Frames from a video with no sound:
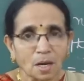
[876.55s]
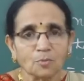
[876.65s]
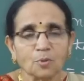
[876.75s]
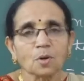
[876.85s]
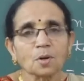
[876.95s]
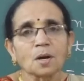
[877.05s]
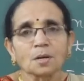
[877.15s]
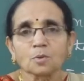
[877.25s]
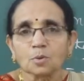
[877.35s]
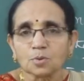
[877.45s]
Therefore,
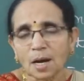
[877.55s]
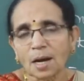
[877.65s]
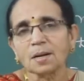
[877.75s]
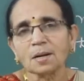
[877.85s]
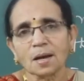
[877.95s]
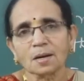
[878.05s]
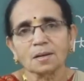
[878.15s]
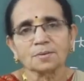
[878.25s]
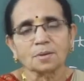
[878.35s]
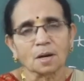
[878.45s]
those standard
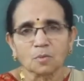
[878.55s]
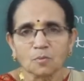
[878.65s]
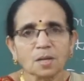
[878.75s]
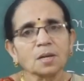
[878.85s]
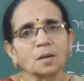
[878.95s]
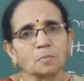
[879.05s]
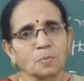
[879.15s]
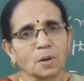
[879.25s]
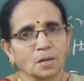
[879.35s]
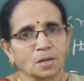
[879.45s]
angles are very
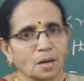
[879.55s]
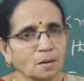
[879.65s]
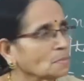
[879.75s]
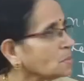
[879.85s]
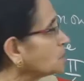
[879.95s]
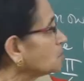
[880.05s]
important.